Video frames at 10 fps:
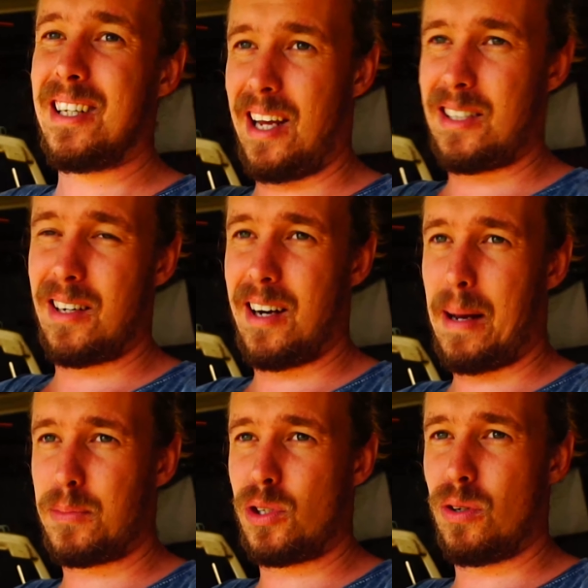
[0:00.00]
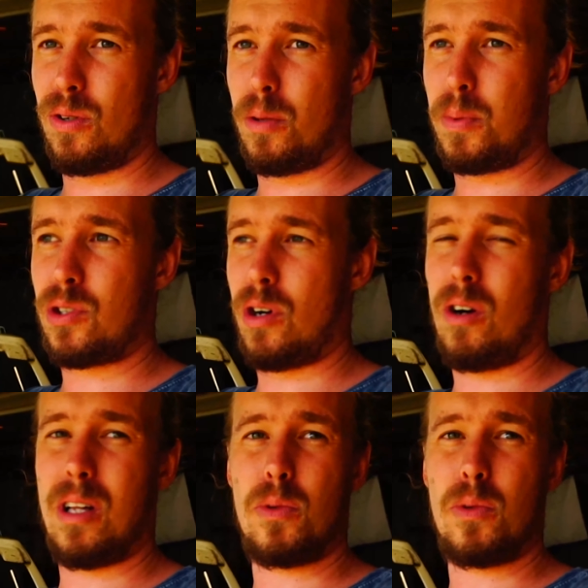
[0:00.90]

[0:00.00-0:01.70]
connected it up to the Patrol,